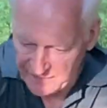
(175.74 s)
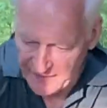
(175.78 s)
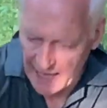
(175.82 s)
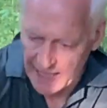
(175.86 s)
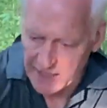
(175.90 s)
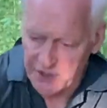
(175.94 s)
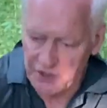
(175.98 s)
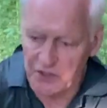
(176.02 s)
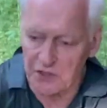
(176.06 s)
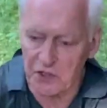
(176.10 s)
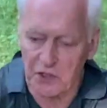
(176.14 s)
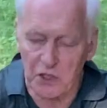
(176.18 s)

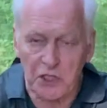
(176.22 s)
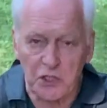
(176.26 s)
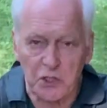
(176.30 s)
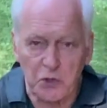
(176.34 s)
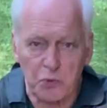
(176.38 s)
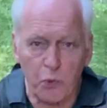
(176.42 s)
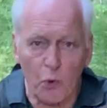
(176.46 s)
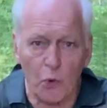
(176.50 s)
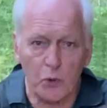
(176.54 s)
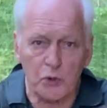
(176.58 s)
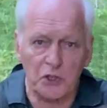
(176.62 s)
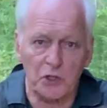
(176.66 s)
that and
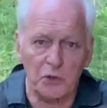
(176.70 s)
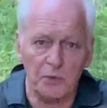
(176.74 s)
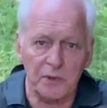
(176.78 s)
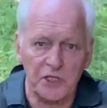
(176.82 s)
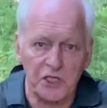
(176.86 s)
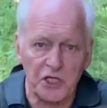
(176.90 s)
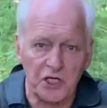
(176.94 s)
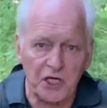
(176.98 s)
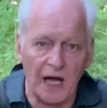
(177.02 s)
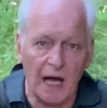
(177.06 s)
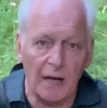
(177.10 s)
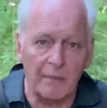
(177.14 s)
this water
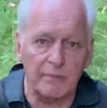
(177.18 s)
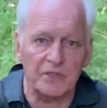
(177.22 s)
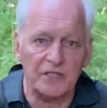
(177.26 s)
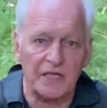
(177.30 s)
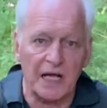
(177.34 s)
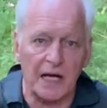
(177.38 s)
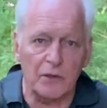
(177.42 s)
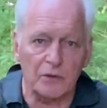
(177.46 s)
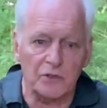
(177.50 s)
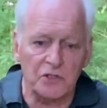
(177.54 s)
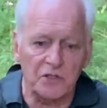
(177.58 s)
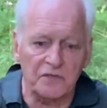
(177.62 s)
which comes
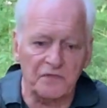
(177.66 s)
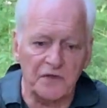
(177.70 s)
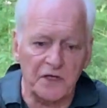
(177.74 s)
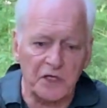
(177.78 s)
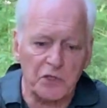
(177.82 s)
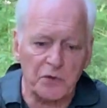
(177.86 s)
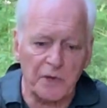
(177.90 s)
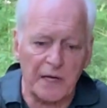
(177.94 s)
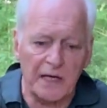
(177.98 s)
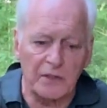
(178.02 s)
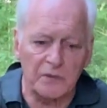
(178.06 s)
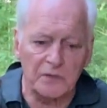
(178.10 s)
out of the
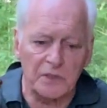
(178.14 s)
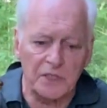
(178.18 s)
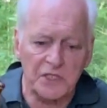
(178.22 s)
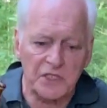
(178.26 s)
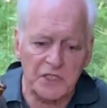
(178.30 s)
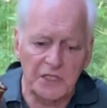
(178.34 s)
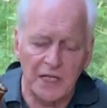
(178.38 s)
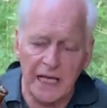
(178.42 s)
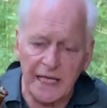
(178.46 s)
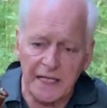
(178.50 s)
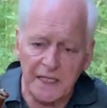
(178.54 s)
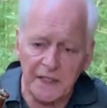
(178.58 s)
ground
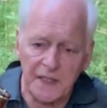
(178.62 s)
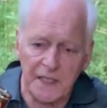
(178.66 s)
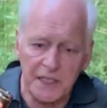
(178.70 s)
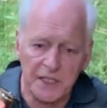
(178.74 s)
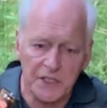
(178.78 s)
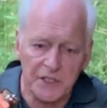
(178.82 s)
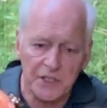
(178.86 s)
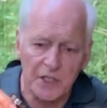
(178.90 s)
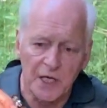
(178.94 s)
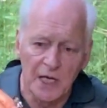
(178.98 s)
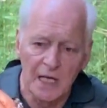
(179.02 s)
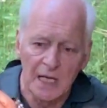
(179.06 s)
is like
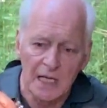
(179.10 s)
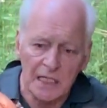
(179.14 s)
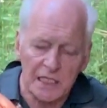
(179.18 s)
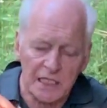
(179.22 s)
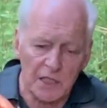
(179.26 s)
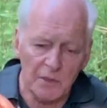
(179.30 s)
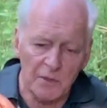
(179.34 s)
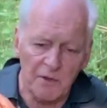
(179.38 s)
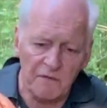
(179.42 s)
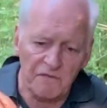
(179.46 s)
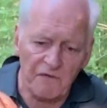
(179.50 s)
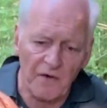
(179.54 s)
this?
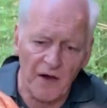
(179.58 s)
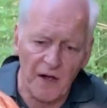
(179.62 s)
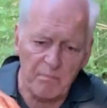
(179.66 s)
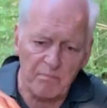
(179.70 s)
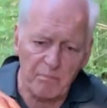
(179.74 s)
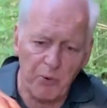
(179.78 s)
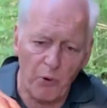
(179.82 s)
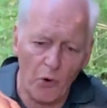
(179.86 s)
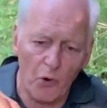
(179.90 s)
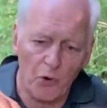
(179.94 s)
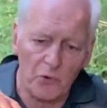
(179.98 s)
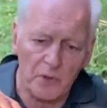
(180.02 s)
So if I
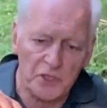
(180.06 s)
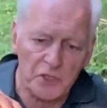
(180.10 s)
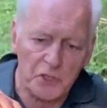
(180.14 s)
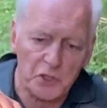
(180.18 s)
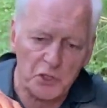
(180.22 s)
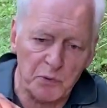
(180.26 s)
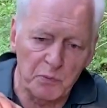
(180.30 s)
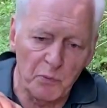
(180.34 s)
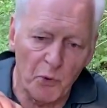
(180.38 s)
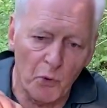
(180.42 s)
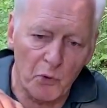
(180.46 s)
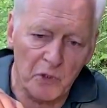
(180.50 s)
pour a
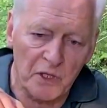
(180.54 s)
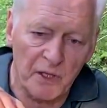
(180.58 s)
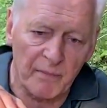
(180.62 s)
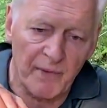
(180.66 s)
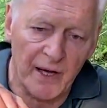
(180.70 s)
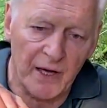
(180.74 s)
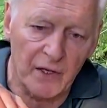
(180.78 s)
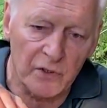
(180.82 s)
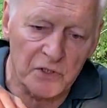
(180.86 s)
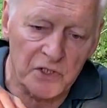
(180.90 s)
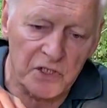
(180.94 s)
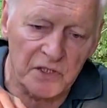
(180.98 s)
small
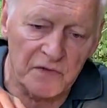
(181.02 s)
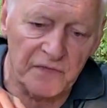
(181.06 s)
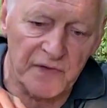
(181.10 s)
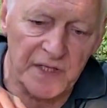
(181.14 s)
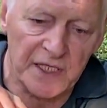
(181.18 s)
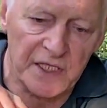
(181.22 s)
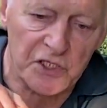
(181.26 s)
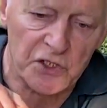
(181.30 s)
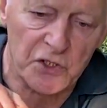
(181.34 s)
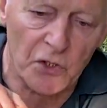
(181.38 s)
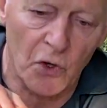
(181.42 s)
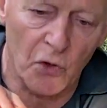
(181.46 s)
amount of this